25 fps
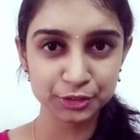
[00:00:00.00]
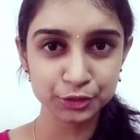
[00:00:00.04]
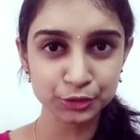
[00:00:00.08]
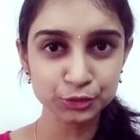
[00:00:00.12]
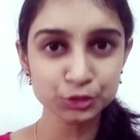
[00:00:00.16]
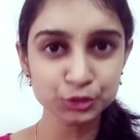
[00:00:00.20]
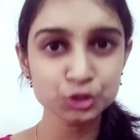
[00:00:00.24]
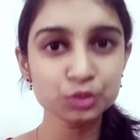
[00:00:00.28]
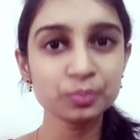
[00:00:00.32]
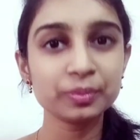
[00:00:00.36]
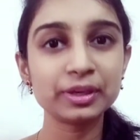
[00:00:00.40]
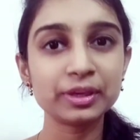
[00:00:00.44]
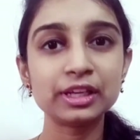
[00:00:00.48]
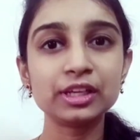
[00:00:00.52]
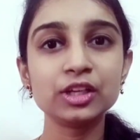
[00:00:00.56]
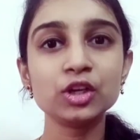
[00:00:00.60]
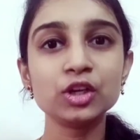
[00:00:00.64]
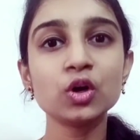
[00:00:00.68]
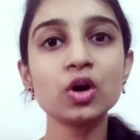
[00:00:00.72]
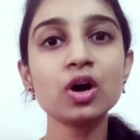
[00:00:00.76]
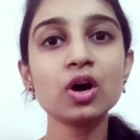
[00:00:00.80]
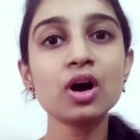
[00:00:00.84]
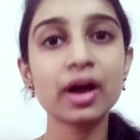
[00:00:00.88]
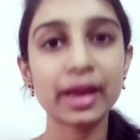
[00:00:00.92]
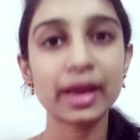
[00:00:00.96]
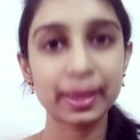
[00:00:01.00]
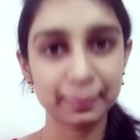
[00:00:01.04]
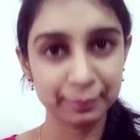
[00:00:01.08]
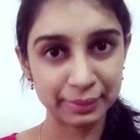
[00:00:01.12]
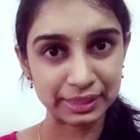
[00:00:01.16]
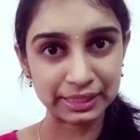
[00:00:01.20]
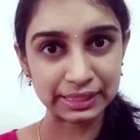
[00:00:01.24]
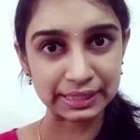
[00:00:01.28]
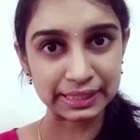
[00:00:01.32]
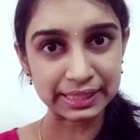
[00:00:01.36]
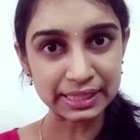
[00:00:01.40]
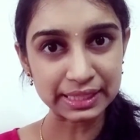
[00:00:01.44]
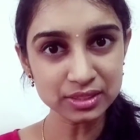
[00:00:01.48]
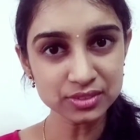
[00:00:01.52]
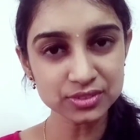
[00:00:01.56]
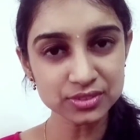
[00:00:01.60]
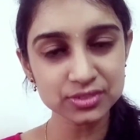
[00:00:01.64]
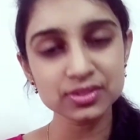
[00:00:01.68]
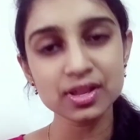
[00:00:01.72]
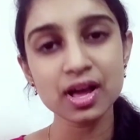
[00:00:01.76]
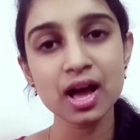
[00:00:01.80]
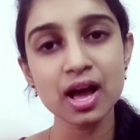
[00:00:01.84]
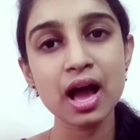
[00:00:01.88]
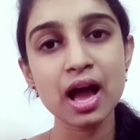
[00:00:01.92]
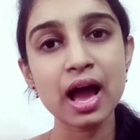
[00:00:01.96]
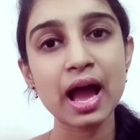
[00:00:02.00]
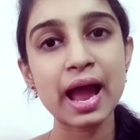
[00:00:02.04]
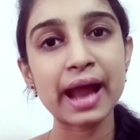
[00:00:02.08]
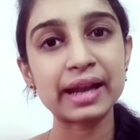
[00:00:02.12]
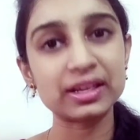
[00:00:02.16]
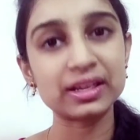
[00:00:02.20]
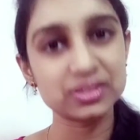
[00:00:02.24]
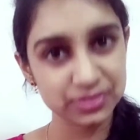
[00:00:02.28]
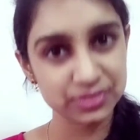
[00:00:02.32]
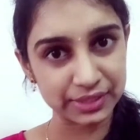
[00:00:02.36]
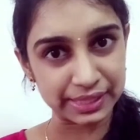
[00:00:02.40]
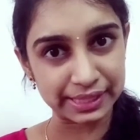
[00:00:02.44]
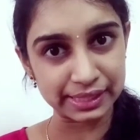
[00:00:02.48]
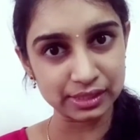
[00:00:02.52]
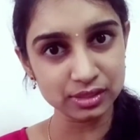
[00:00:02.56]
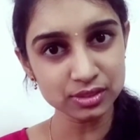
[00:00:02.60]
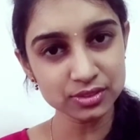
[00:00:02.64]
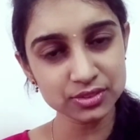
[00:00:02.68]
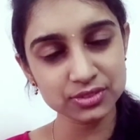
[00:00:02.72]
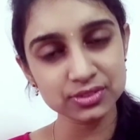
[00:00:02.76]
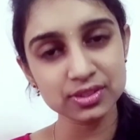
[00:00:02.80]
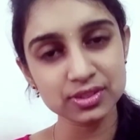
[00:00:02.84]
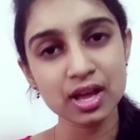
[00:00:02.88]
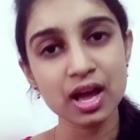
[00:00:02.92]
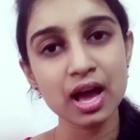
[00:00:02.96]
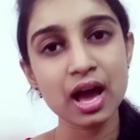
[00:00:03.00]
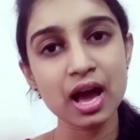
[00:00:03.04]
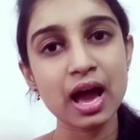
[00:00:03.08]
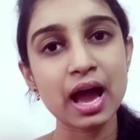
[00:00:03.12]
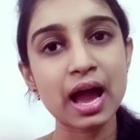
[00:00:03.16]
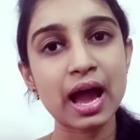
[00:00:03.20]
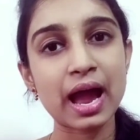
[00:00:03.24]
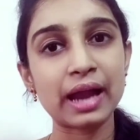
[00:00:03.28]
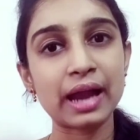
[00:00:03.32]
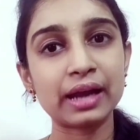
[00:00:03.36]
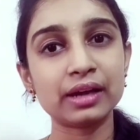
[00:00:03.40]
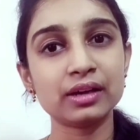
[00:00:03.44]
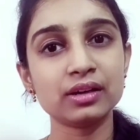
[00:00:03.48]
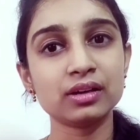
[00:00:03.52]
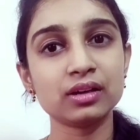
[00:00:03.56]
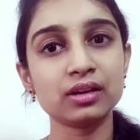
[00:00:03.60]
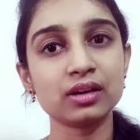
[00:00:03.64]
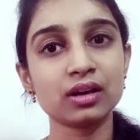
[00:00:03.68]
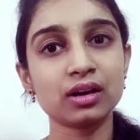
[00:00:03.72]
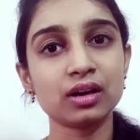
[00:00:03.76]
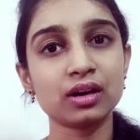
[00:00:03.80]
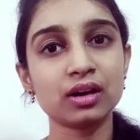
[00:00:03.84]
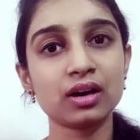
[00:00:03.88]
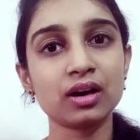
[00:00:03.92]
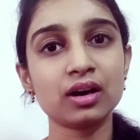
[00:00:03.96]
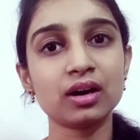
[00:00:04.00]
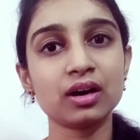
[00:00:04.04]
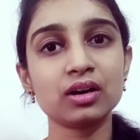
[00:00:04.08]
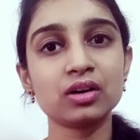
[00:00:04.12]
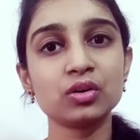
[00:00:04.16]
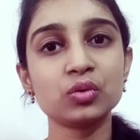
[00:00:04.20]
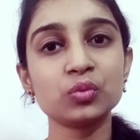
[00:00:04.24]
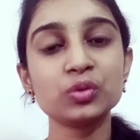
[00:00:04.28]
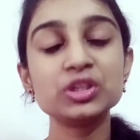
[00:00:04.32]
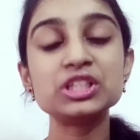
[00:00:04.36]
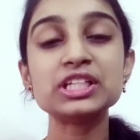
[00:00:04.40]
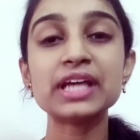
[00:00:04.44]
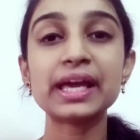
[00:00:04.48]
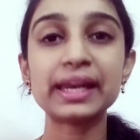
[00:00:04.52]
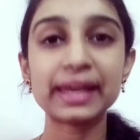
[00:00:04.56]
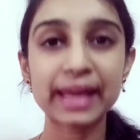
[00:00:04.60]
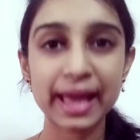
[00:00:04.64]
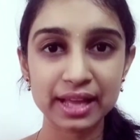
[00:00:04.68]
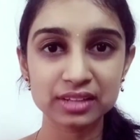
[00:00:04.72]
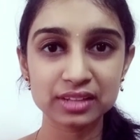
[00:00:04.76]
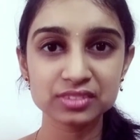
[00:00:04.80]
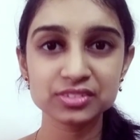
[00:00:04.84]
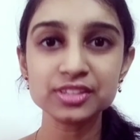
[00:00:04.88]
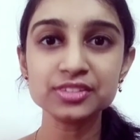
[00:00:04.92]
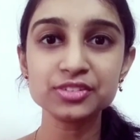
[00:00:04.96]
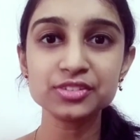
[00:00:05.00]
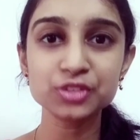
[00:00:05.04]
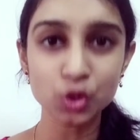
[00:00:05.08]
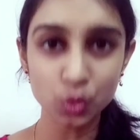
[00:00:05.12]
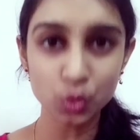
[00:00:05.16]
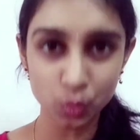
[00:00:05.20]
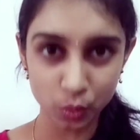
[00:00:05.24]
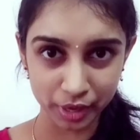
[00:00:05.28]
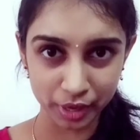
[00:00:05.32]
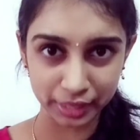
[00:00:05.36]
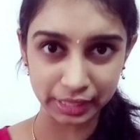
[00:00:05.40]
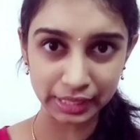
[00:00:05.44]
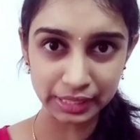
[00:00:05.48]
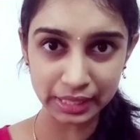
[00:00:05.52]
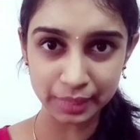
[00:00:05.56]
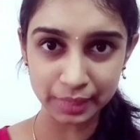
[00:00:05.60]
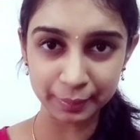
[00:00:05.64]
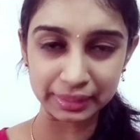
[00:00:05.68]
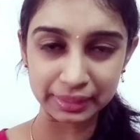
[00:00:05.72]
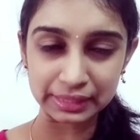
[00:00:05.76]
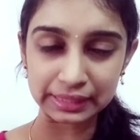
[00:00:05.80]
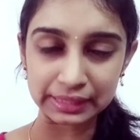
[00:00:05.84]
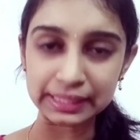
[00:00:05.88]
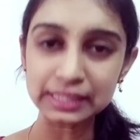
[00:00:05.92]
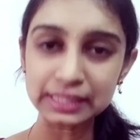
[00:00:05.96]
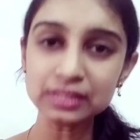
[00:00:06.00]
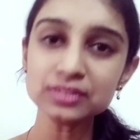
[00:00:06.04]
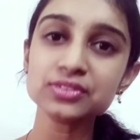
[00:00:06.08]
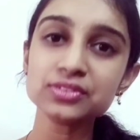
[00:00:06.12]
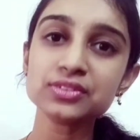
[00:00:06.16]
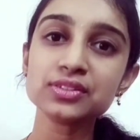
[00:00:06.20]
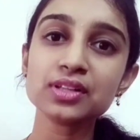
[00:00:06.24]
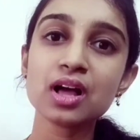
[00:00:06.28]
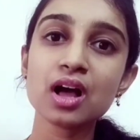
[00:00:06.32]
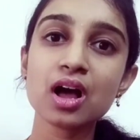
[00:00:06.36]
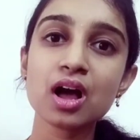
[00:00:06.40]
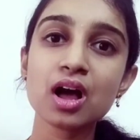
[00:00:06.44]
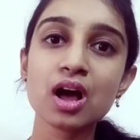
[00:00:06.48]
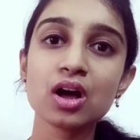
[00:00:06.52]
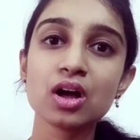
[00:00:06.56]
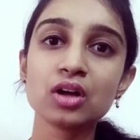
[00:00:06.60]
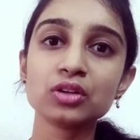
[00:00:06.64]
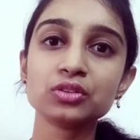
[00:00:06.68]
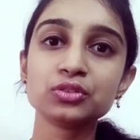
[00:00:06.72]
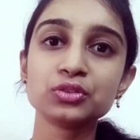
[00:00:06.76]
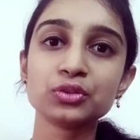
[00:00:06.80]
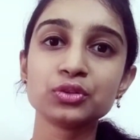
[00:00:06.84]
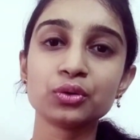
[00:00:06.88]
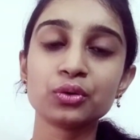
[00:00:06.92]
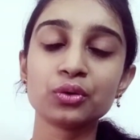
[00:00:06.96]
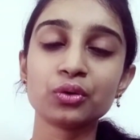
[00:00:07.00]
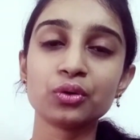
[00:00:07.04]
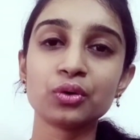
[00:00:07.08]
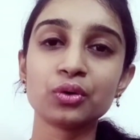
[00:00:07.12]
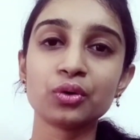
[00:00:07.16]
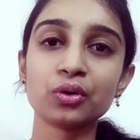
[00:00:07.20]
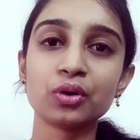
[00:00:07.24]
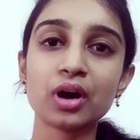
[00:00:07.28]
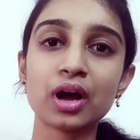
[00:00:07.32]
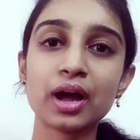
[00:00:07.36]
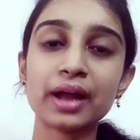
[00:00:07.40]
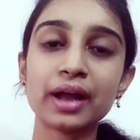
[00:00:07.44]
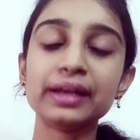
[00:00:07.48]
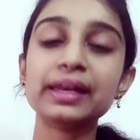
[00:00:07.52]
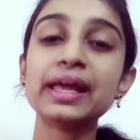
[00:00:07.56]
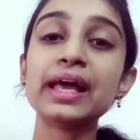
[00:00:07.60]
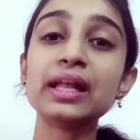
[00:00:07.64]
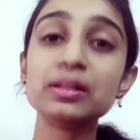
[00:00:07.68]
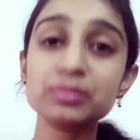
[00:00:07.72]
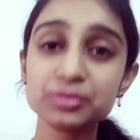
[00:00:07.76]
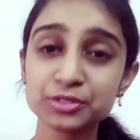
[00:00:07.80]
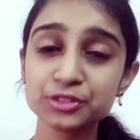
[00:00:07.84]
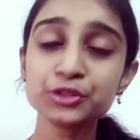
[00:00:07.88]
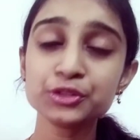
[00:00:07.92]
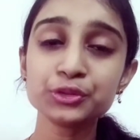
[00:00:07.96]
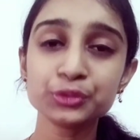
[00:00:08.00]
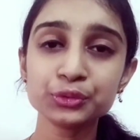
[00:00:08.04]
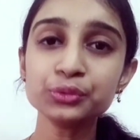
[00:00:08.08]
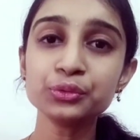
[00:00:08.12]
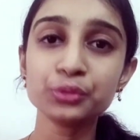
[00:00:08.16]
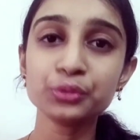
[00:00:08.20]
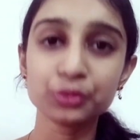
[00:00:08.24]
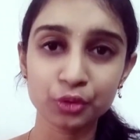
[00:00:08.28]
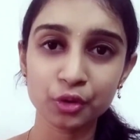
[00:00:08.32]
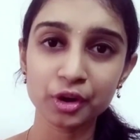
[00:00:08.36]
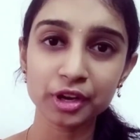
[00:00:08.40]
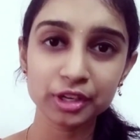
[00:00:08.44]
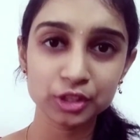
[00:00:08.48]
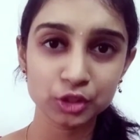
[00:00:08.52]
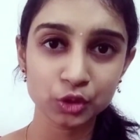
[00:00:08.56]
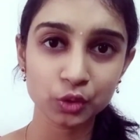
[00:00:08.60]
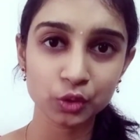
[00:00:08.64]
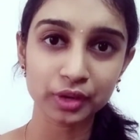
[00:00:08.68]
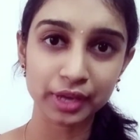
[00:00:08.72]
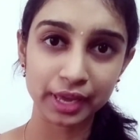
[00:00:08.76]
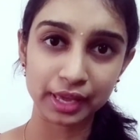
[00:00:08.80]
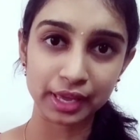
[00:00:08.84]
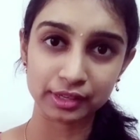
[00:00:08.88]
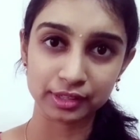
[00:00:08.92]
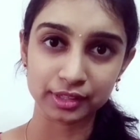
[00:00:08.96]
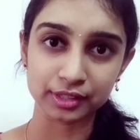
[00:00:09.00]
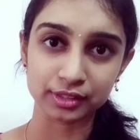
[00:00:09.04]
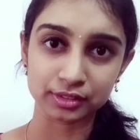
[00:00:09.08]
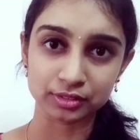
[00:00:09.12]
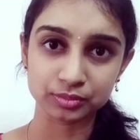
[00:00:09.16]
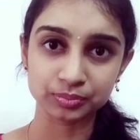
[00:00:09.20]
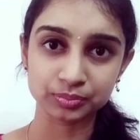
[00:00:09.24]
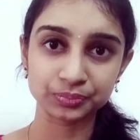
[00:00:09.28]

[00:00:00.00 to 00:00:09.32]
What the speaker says: you to build your abilities and skills, and which enhances your working abilities, so and helps you to grow in your career.